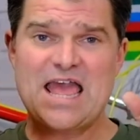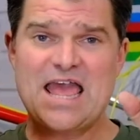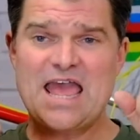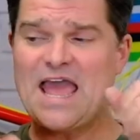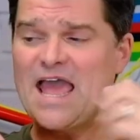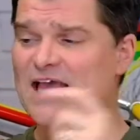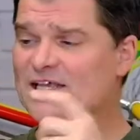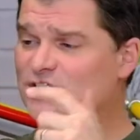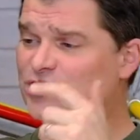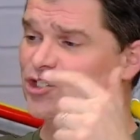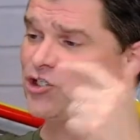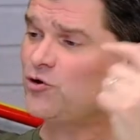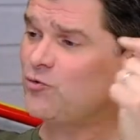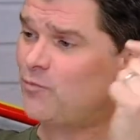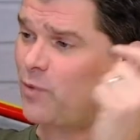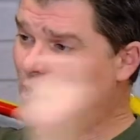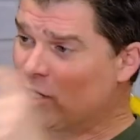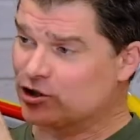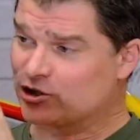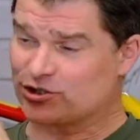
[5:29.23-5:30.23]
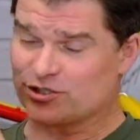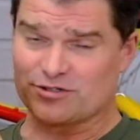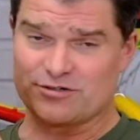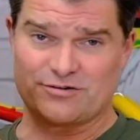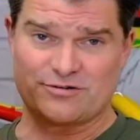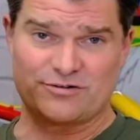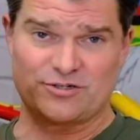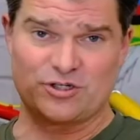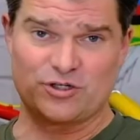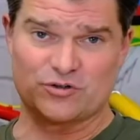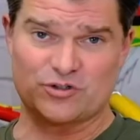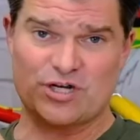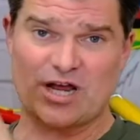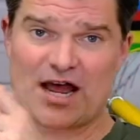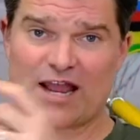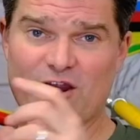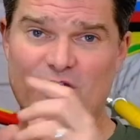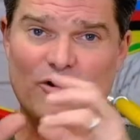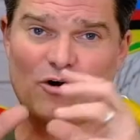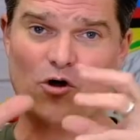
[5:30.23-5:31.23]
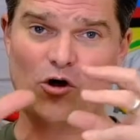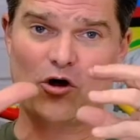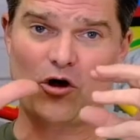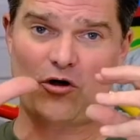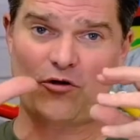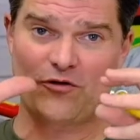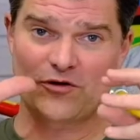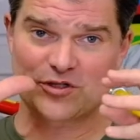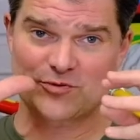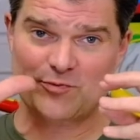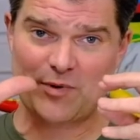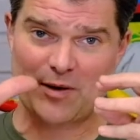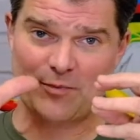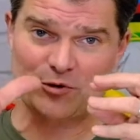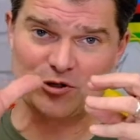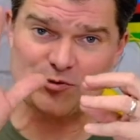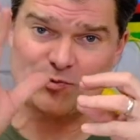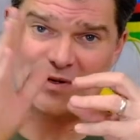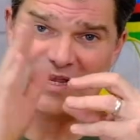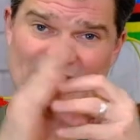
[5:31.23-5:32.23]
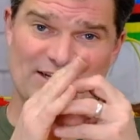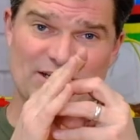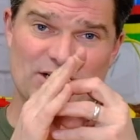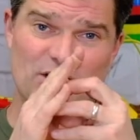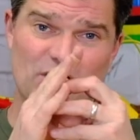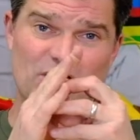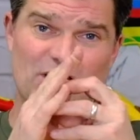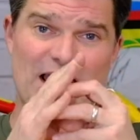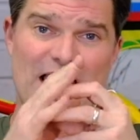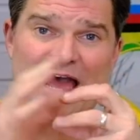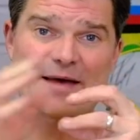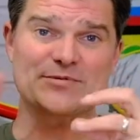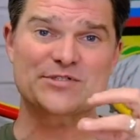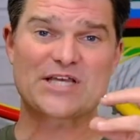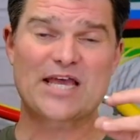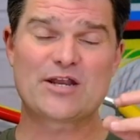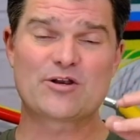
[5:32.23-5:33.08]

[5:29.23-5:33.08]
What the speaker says: As you puncture your tire, all those bubbles begin to collapse.